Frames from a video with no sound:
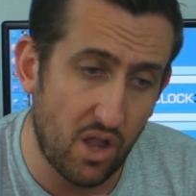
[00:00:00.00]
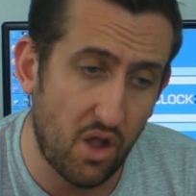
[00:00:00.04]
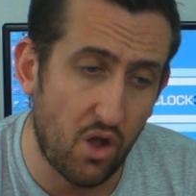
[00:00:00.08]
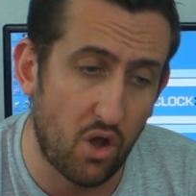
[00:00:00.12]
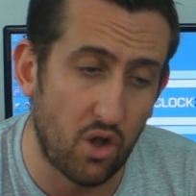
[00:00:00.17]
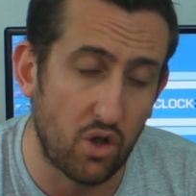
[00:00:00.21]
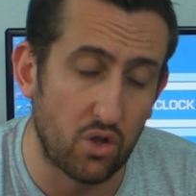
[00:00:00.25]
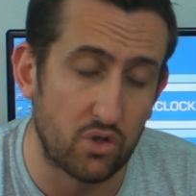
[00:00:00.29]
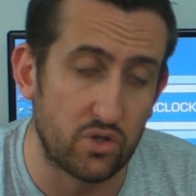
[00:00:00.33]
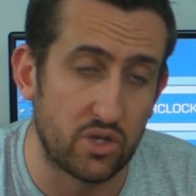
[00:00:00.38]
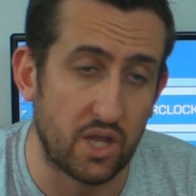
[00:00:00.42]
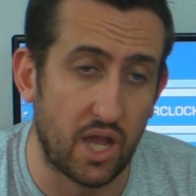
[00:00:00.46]

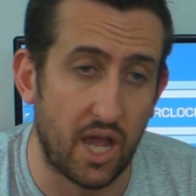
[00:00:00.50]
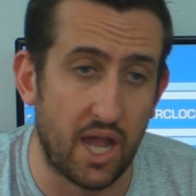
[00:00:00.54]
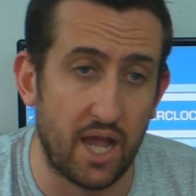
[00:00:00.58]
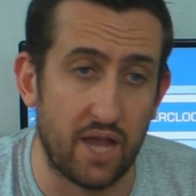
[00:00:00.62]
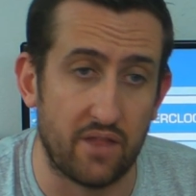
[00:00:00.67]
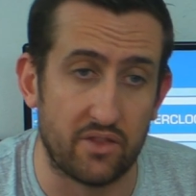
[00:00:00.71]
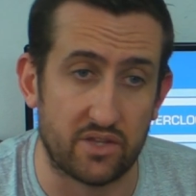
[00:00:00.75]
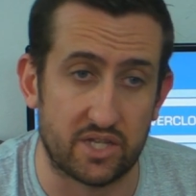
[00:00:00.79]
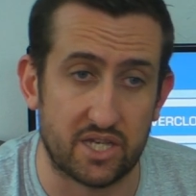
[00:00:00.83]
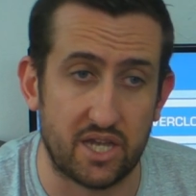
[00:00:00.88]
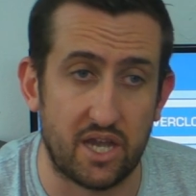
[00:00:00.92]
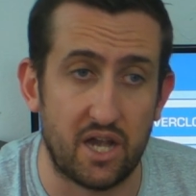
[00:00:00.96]
on
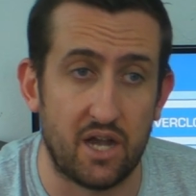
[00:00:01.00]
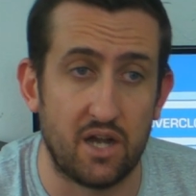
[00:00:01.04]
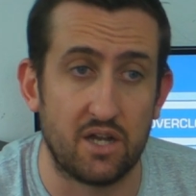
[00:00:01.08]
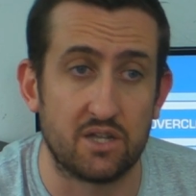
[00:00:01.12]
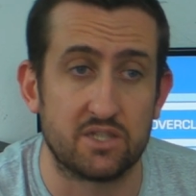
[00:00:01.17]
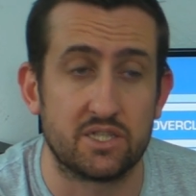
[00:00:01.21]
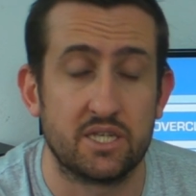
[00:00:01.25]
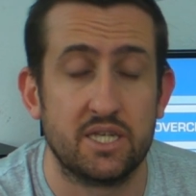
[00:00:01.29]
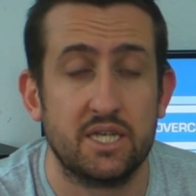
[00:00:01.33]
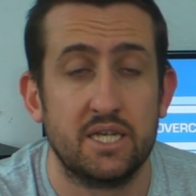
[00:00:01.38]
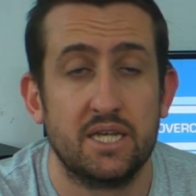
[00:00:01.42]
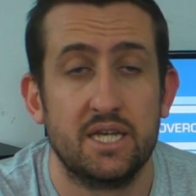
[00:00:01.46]
uh, the
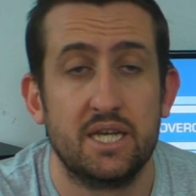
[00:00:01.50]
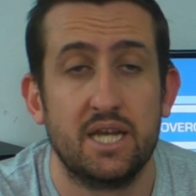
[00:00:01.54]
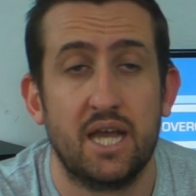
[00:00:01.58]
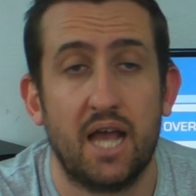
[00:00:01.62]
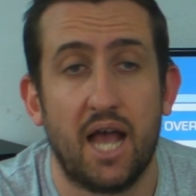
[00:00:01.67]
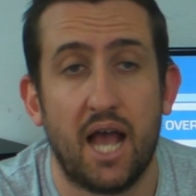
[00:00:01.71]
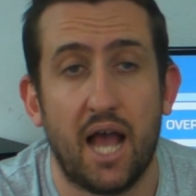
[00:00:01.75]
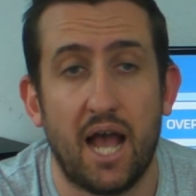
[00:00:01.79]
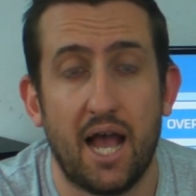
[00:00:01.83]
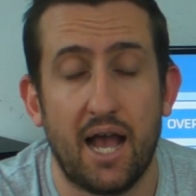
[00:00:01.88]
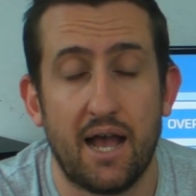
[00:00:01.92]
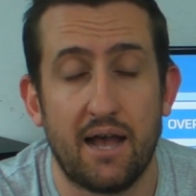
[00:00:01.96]
card
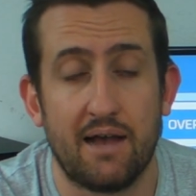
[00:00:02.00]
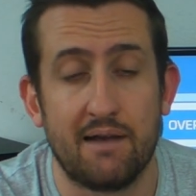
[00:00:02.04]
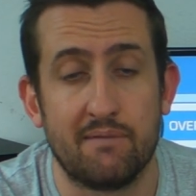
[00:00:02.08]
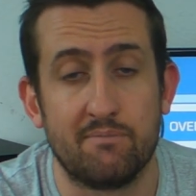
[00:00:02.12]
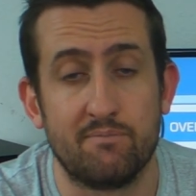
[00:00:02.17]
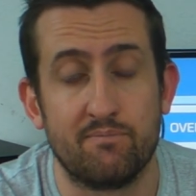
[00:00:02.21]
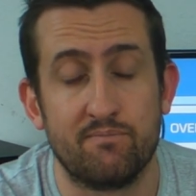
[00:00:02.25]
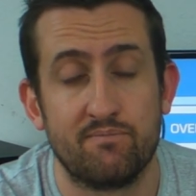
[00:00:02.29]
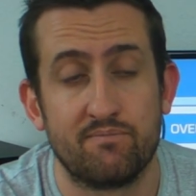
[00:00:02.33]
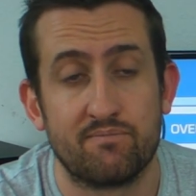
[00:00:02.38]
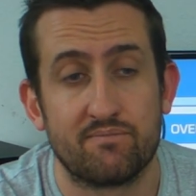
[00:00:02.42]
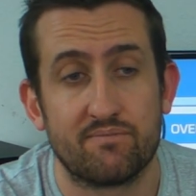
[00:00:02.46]

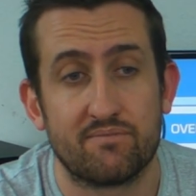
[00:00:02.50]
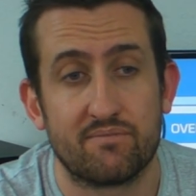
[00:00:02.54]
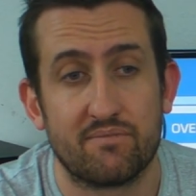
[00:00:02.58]
um,